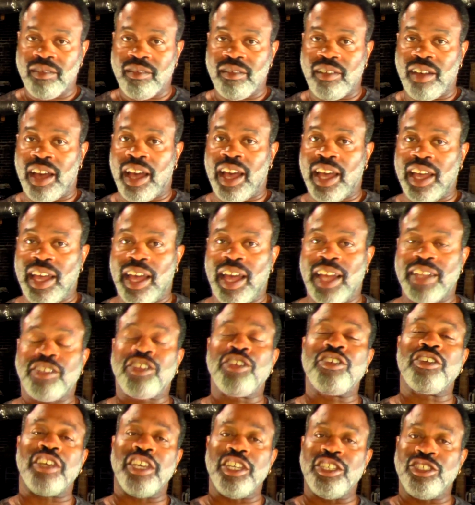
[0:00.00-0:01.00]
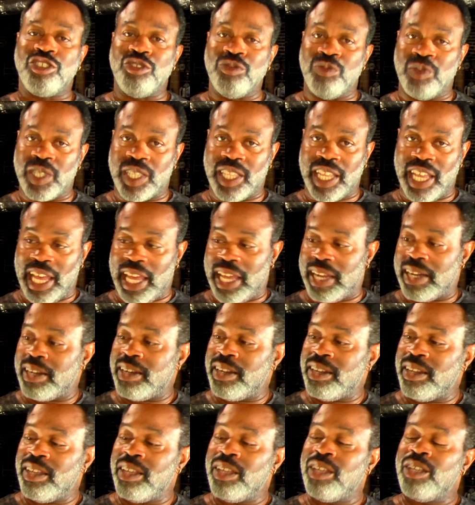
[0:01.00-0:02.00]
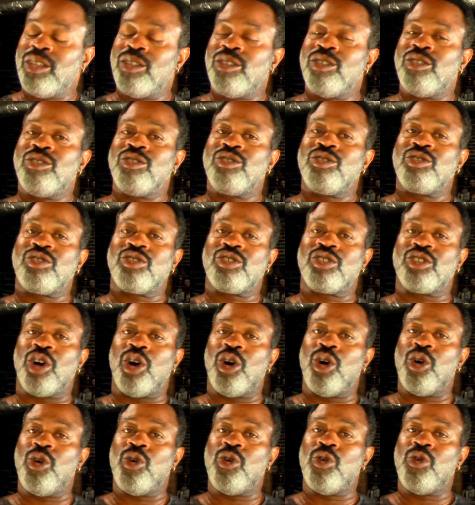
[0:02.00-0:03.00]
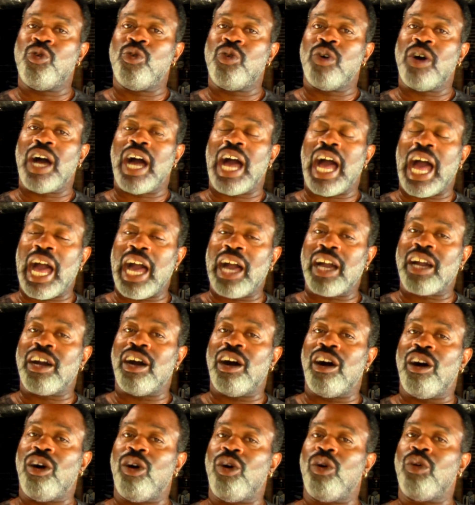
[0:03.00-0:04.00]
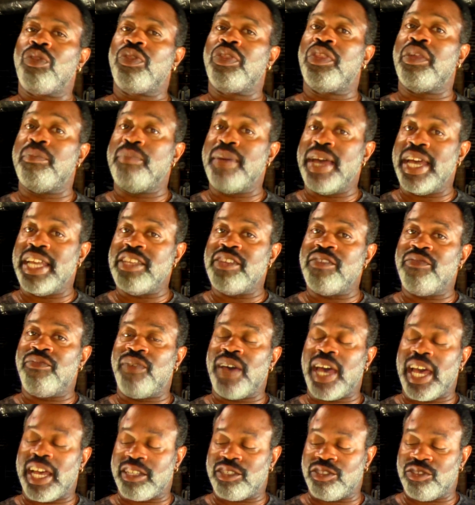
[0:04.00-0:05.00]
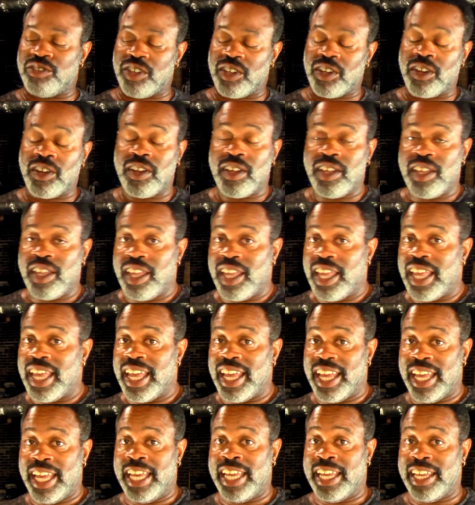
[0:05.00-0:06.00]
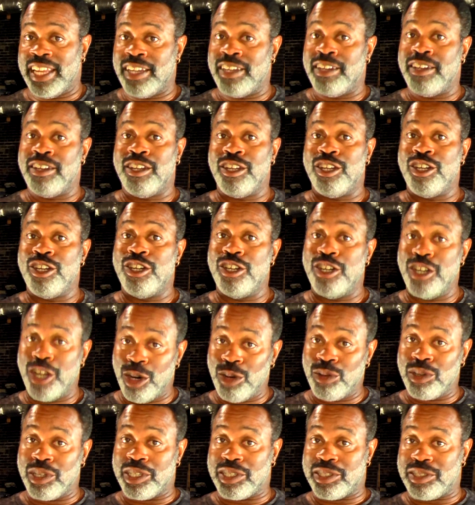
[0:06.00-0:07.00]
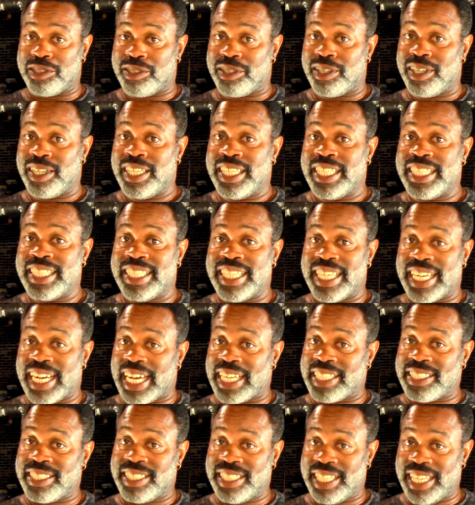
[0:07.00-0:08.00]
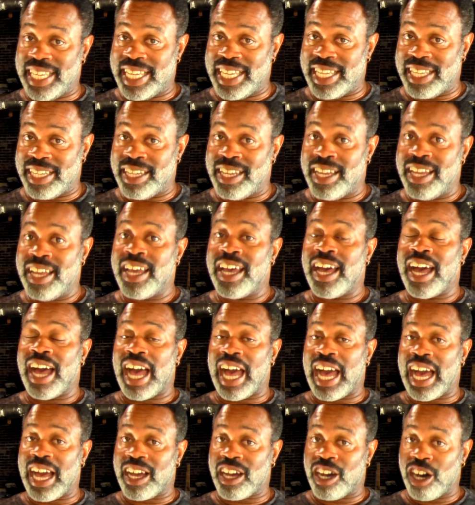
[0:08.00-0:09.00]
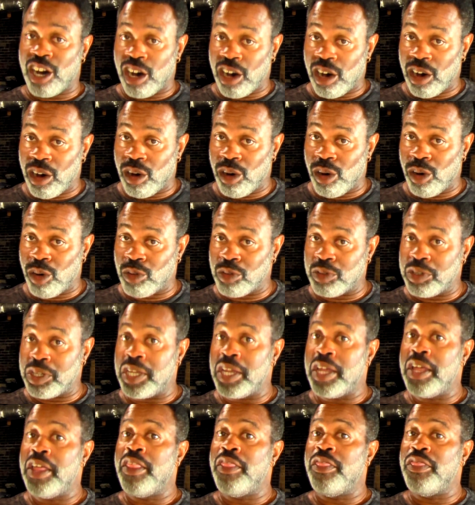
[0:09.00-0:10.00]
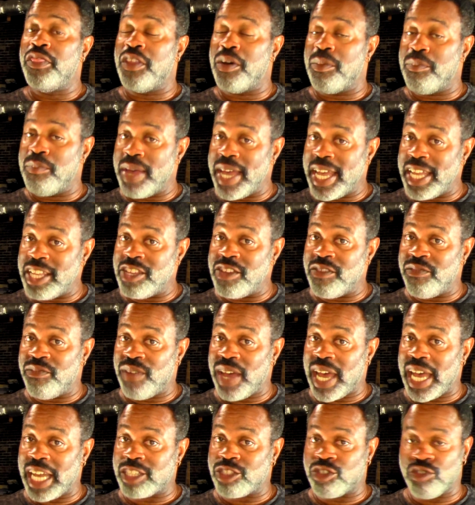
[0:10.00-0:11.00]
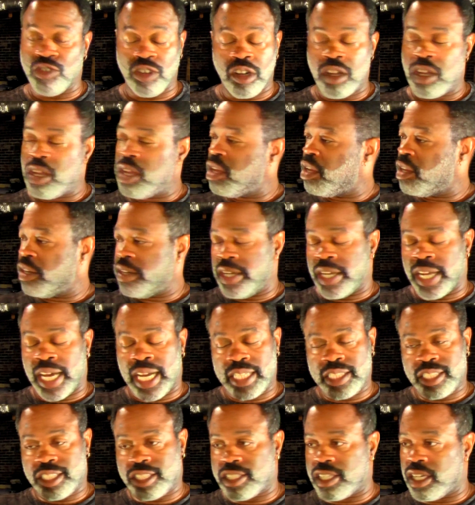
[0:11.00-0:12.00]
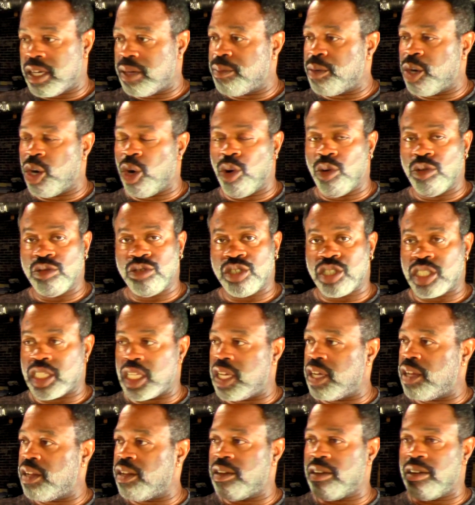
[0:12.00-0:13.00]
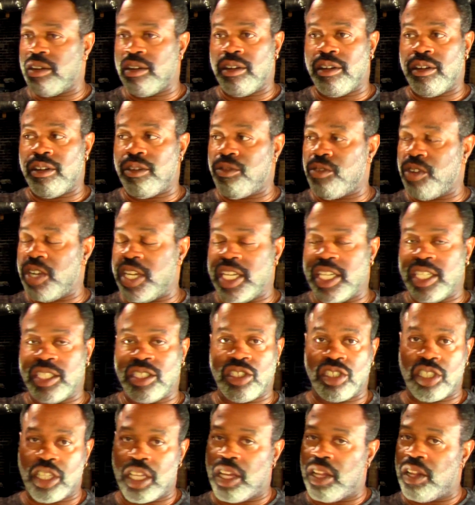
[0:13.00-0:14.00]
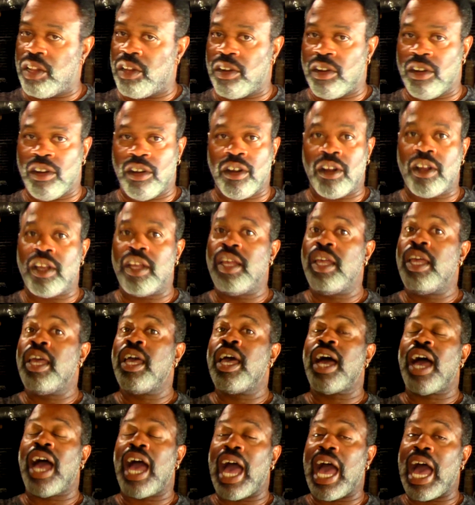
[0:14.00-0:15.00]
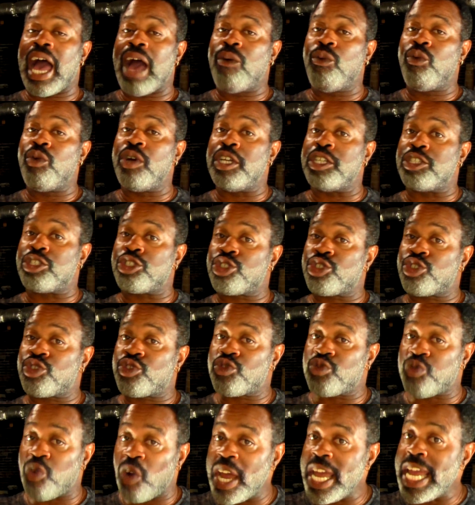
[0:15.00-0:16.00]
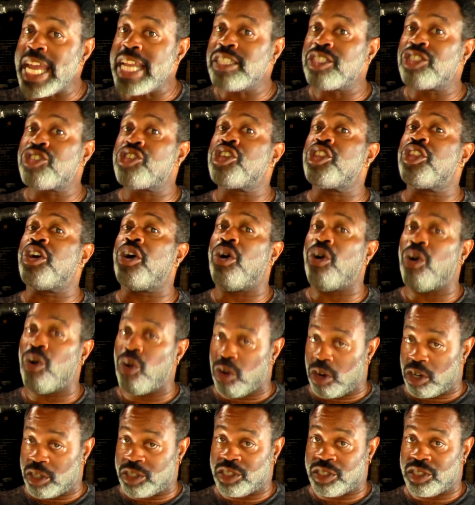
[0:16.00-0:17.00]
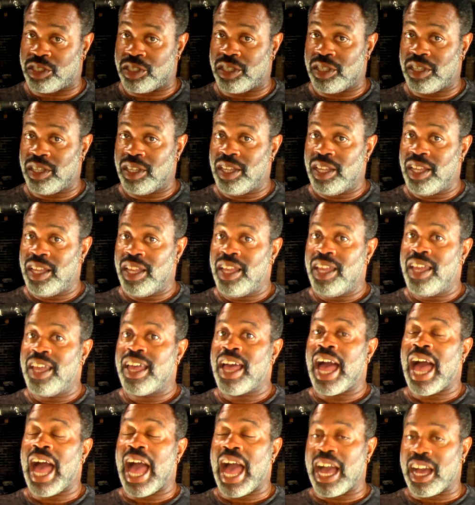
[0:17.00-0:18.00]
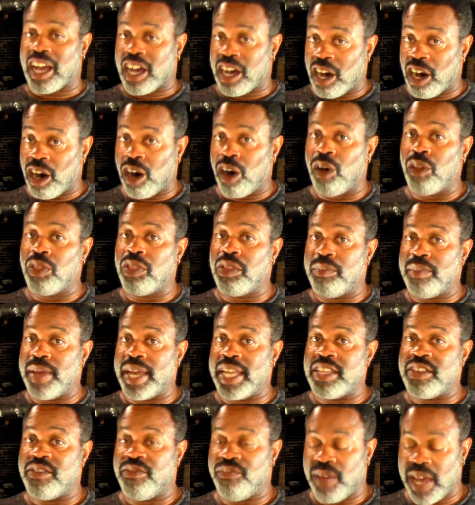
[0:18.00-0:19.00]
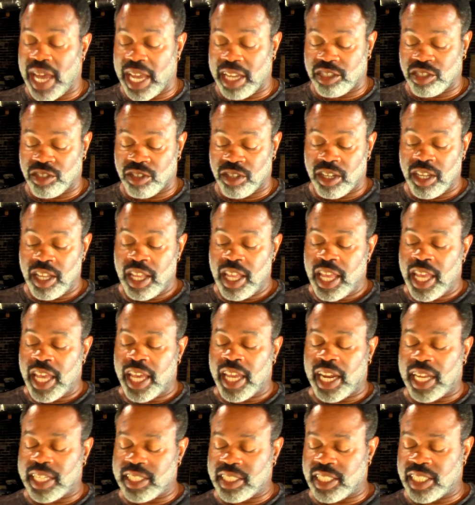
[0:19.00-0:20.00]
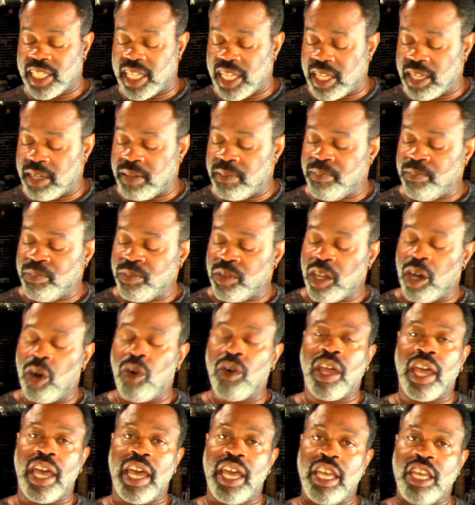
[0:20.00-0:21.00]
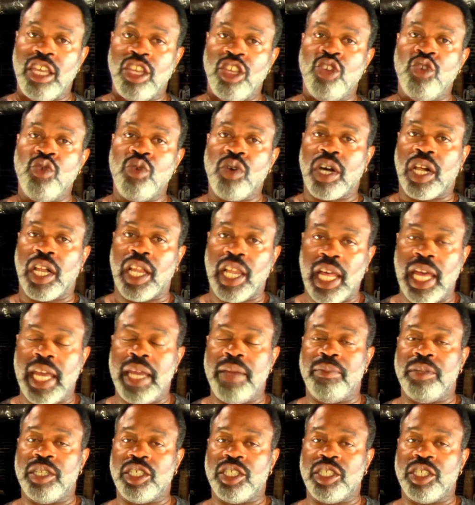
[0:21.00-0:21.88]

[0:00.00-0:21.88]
I took issue with that. So I called the manufacturer, and notice that I said I called the manufacturer, not some wholesaler, reseller. I went straight to the horse. I called the manufacturer and I said, okay, you claim